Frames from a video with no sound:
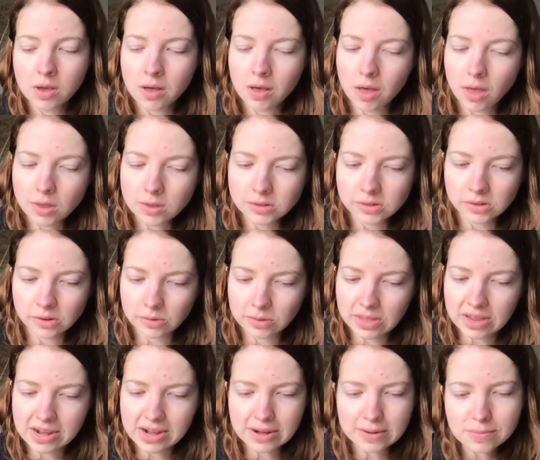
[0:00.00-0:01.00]
Also,
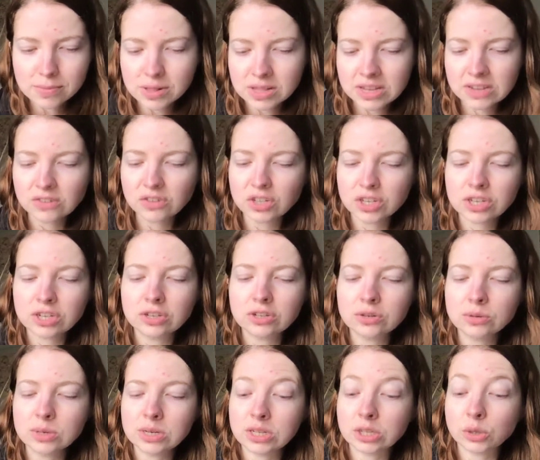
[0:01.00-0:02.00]
they didn't believe she could
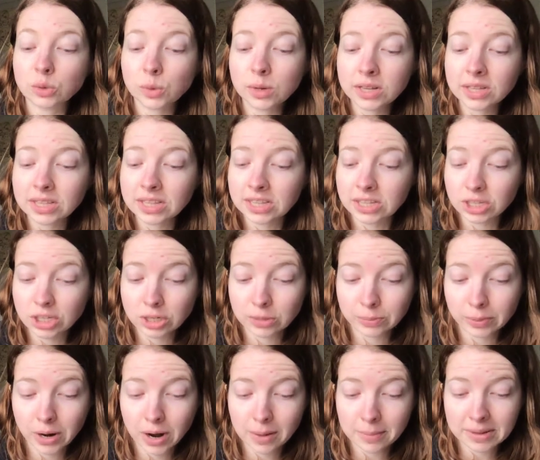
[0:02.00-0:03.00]
do it as quickly as she
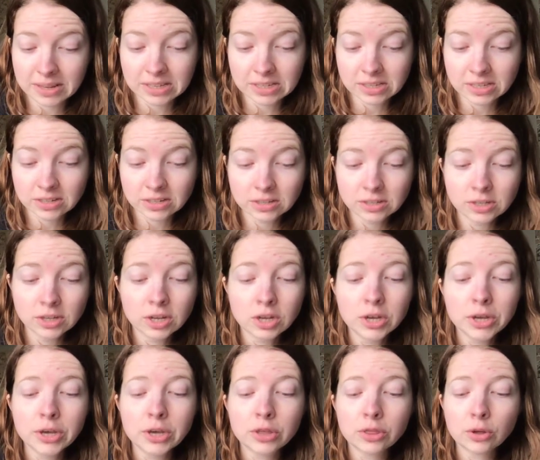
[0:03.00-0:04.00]
promised.
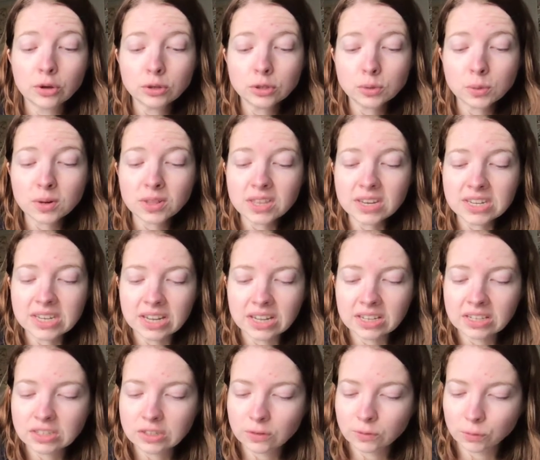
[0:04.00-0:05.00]
Those were the
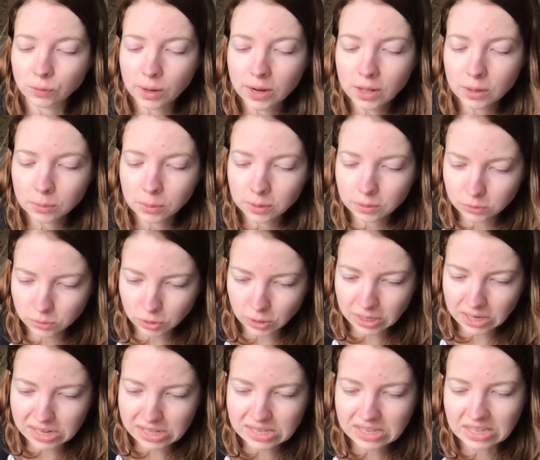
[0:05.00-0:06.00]
days of railroad
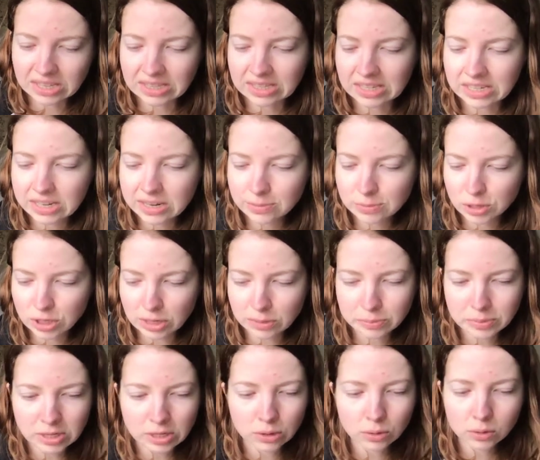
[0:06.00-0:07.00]
trains and
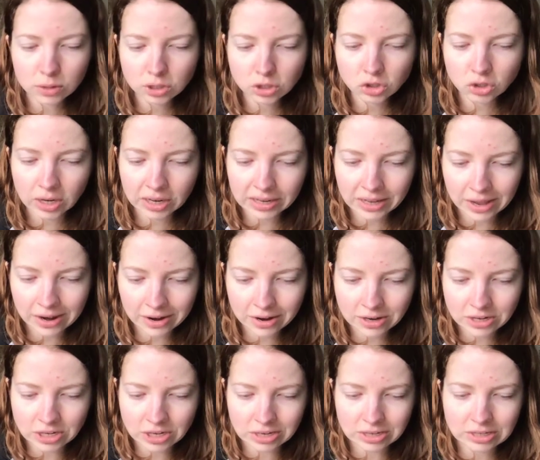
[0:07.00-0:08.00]
steamships and horse drawn
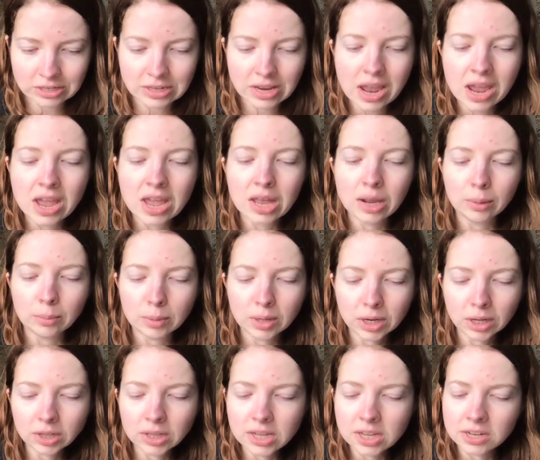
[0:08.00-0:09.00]
carriages.
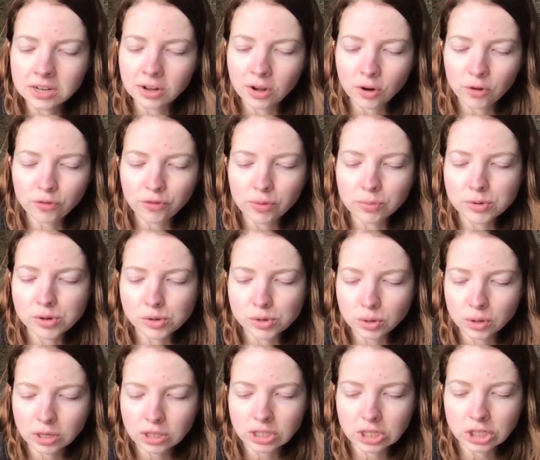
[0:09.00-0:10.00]
Merely to go from New
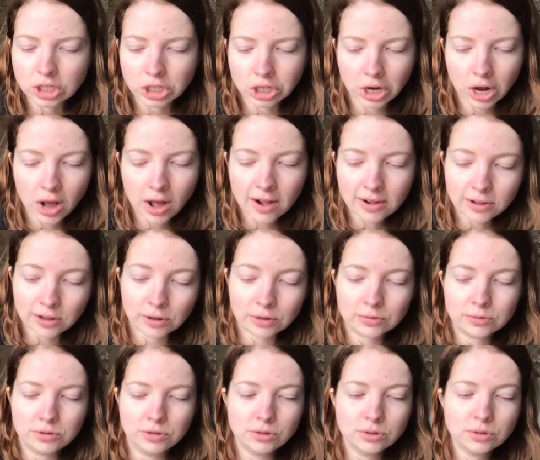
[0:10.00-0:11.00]
York to
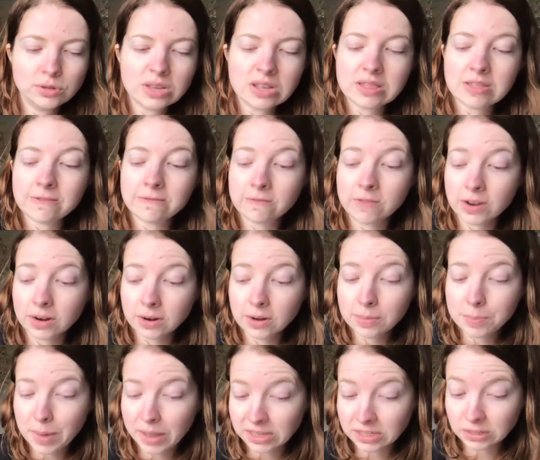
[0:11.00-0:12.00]
Chicago using the very
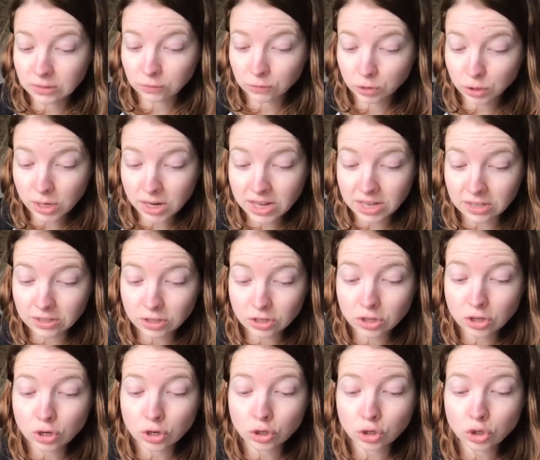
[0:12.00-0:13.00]
best of trains
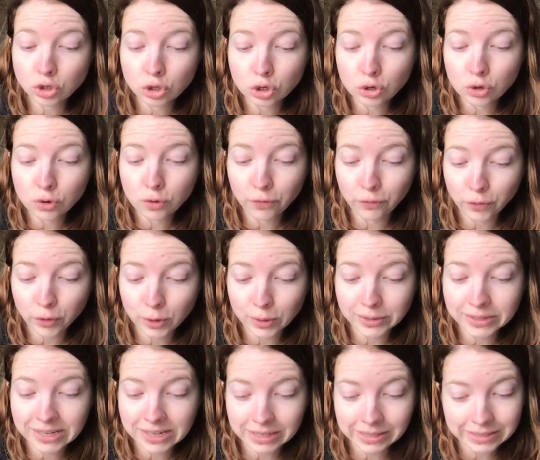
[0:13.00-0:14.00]
took two full
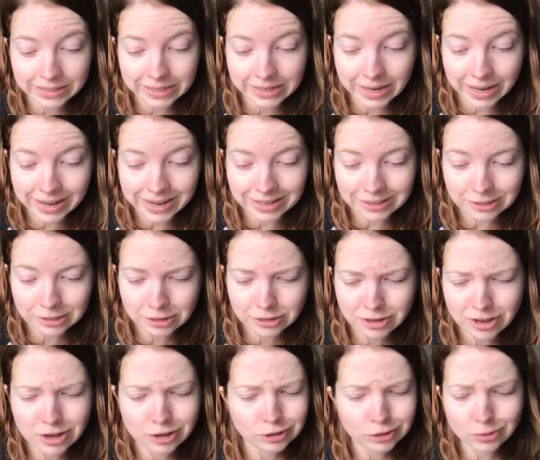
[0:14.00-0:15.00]
days and nights.
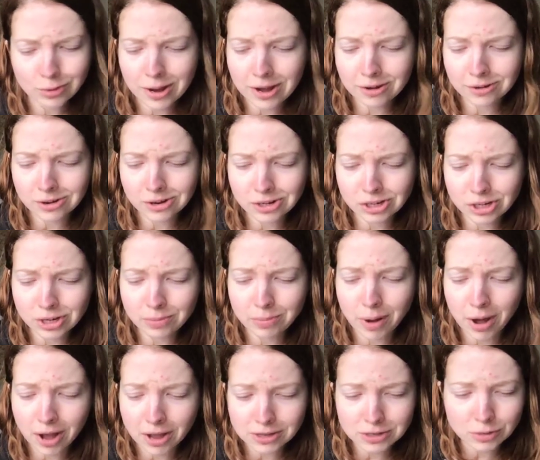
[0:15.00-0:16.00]
So, how could she
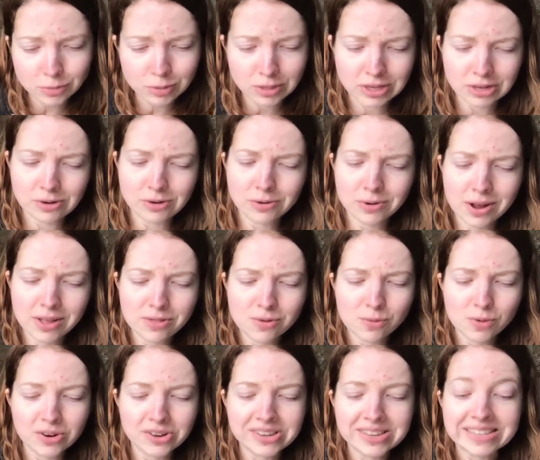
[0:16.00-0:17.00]
possibly go around the
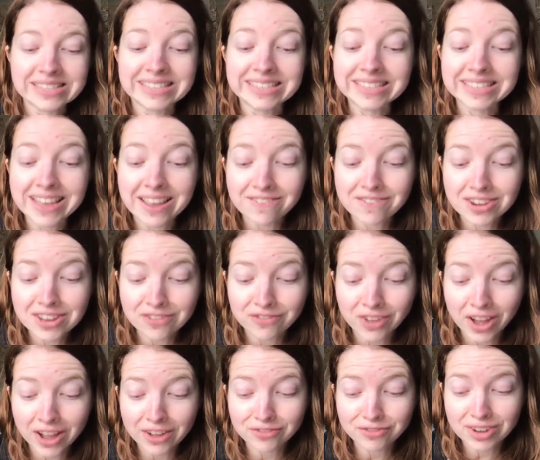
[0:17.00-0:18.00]
world in
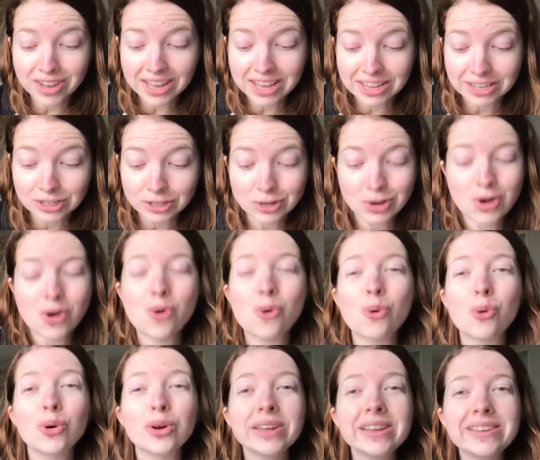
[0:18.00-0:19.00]
75 days
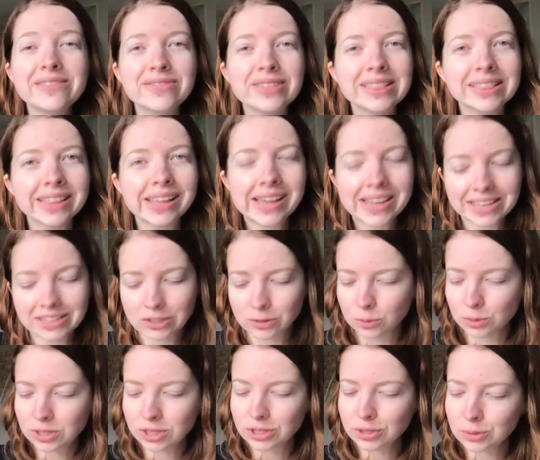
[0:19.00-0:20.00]
or even less,
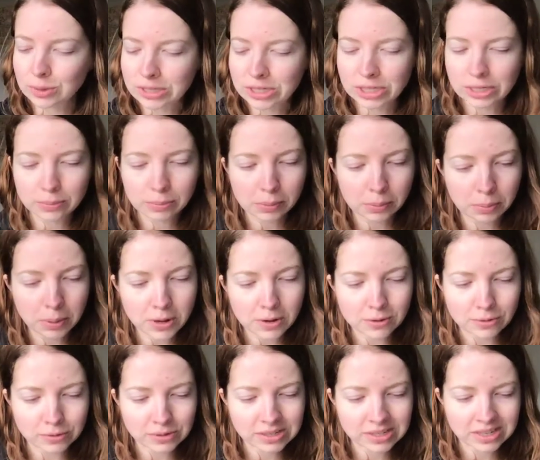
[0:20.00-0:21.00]
which is what she
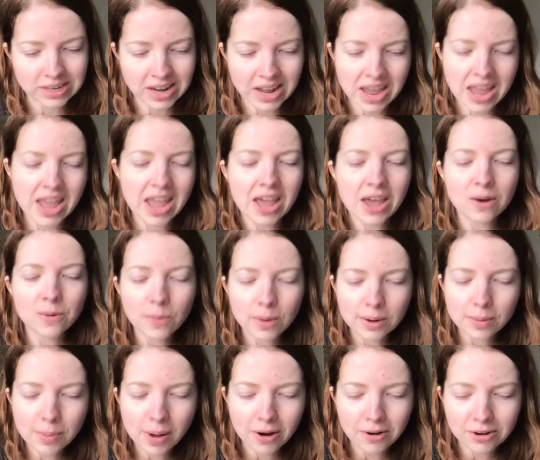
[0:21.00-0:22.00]
proposed? And what
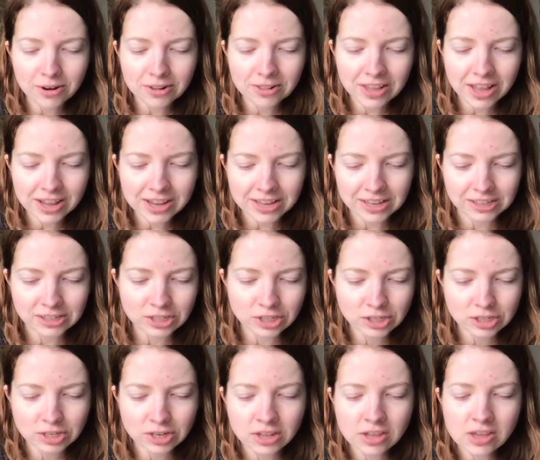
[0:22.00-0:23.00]
about her luggage?